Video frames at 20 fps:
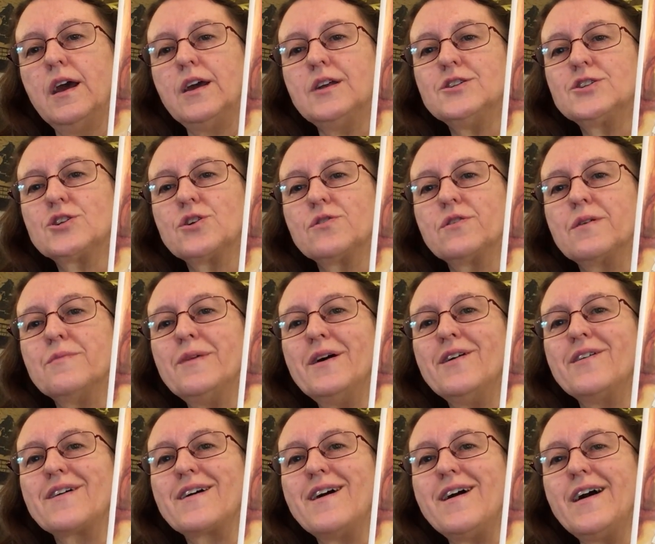and show them
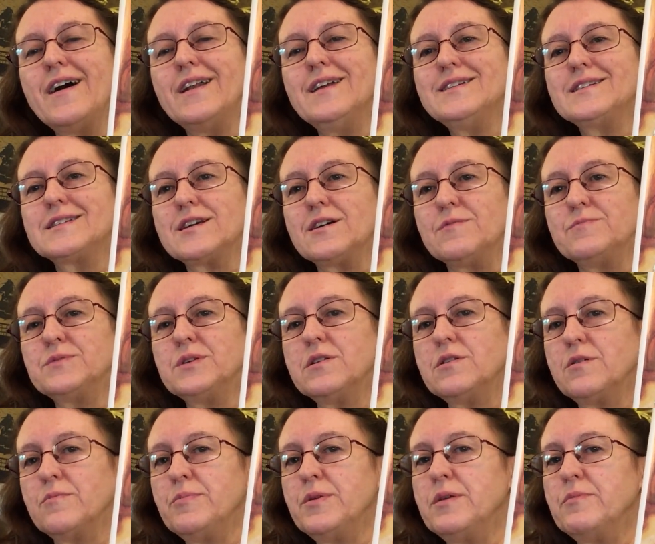how God has helped
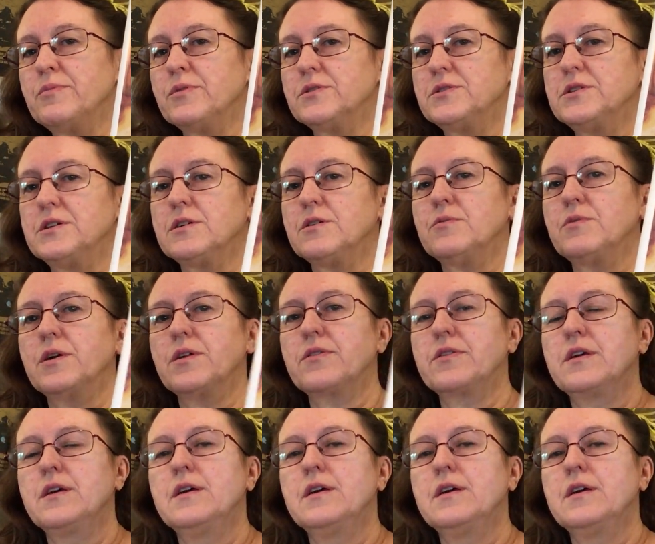other people deal with